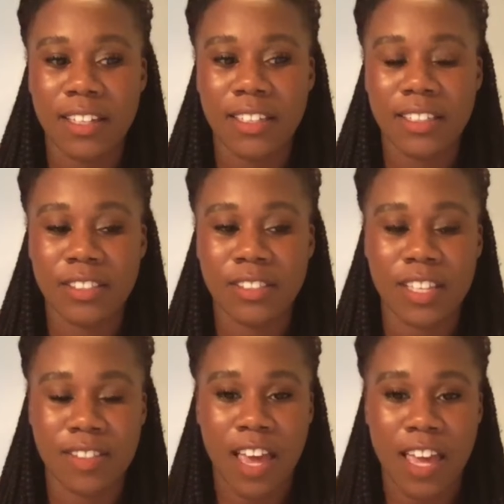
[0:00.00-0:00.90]

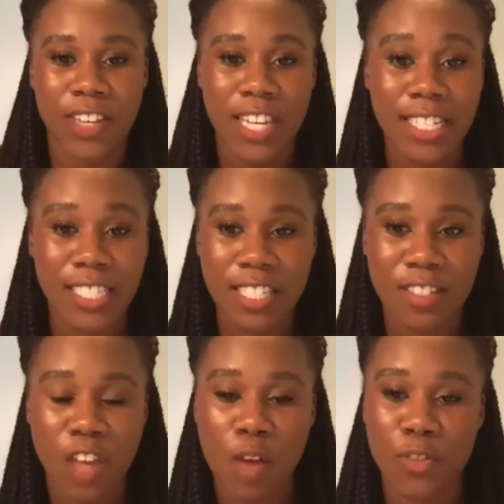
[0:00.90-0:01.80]
is kind of connected to
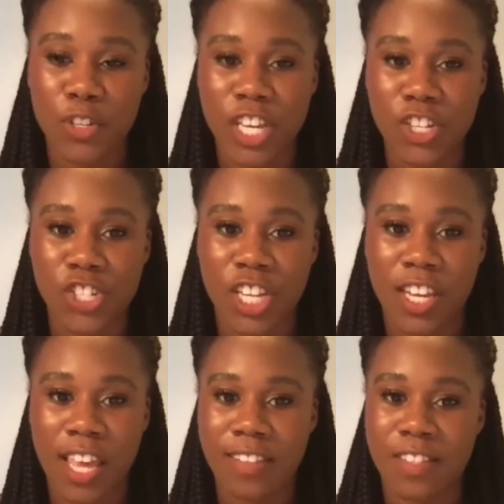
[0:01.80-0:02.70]
this
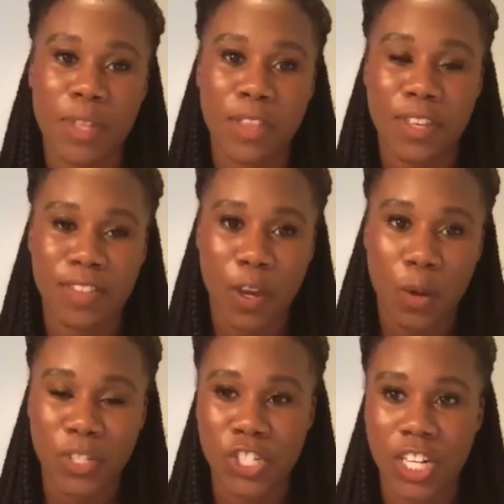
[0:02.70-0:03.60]
conversation and some of the things I
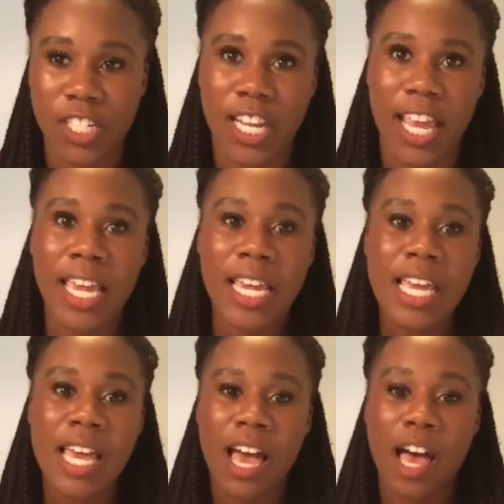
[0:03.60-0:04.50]
hope to share today.
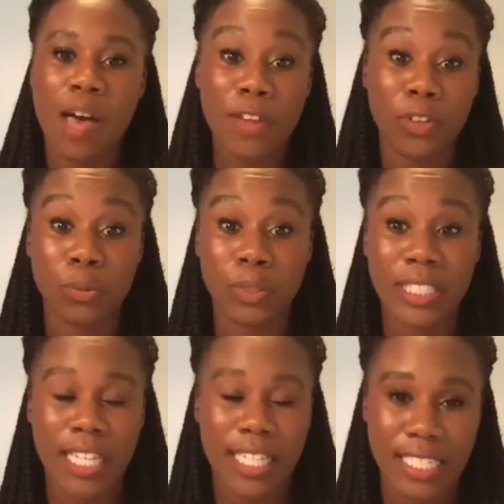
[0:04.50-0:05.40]
I feel really
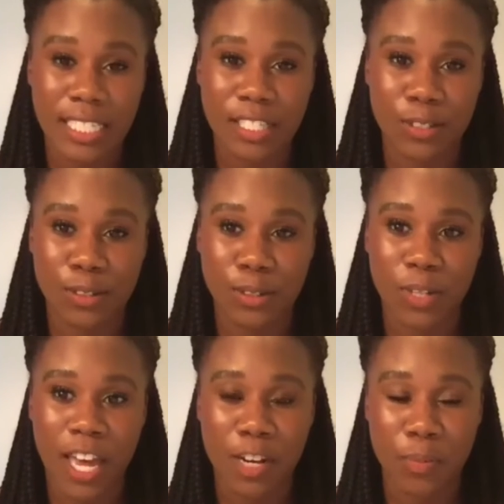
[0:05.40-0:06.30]
lucky to
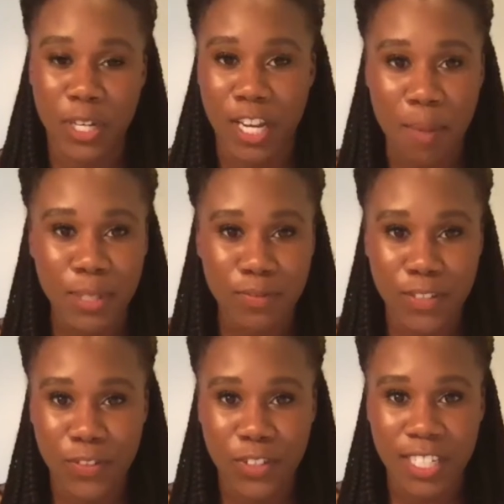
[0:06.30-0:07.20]
kind of bring a couple of
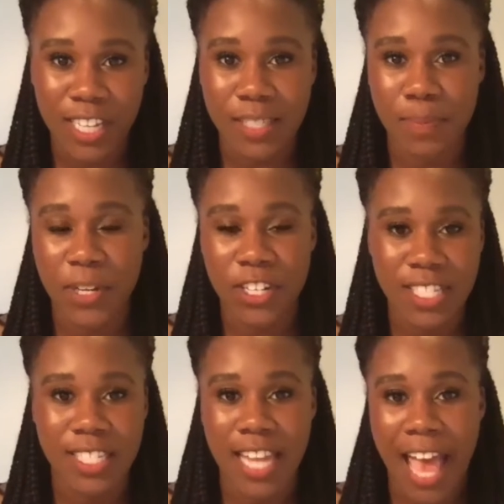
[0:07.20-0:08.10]
different
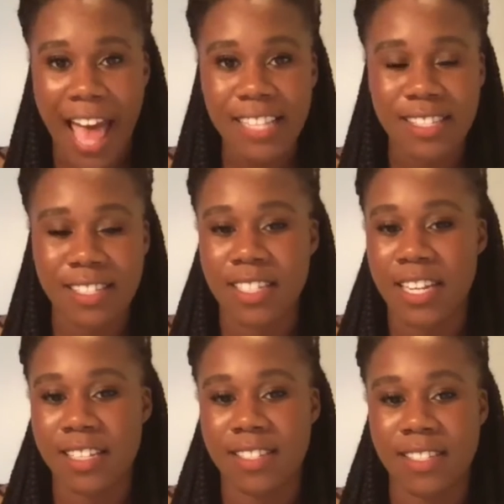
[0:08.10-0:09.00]
experiences and hats to
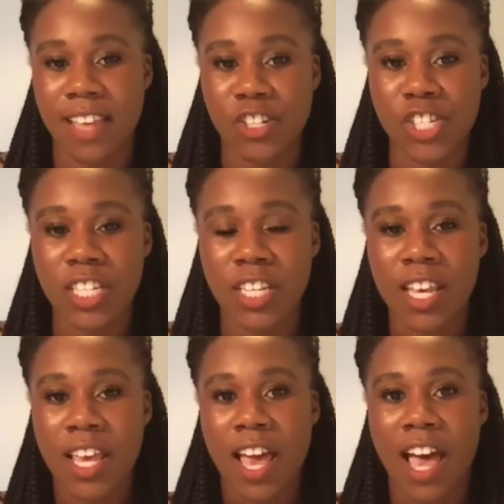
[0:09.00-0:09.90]
today's discussion.
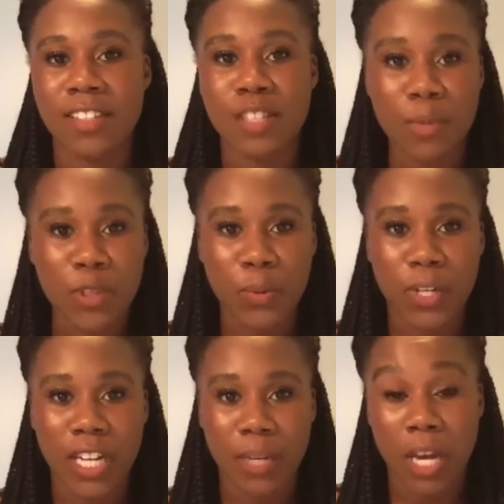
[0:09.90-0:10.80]
Some of the
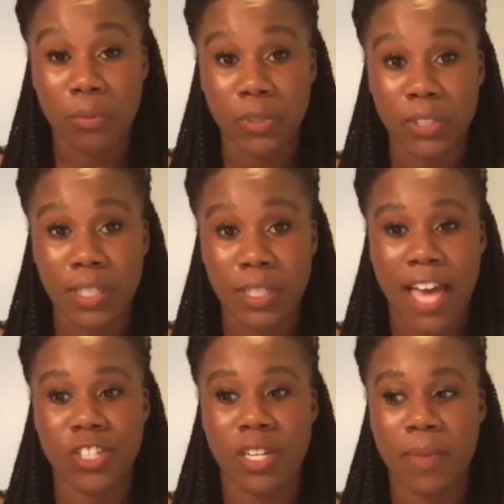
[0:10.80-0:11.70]
work I'm really
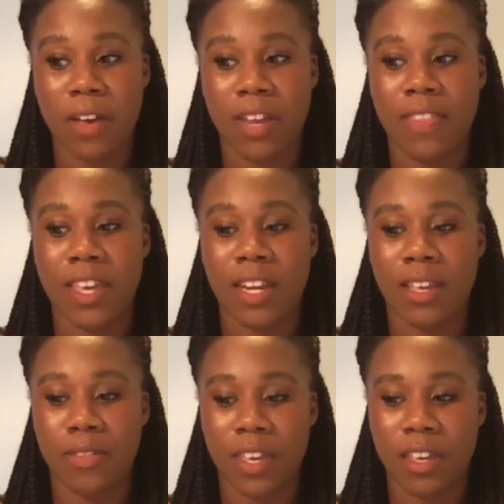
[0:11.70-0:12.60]
passionate about and that
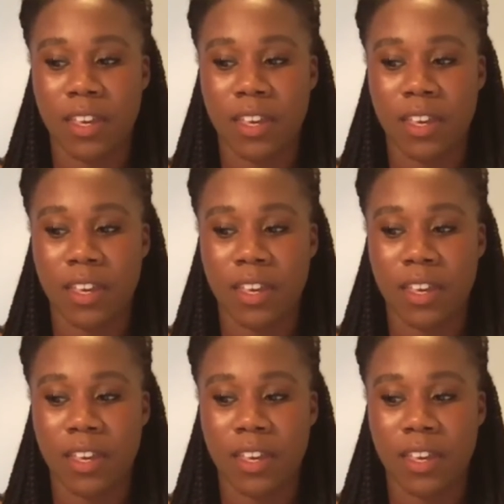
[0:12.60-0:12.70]
I think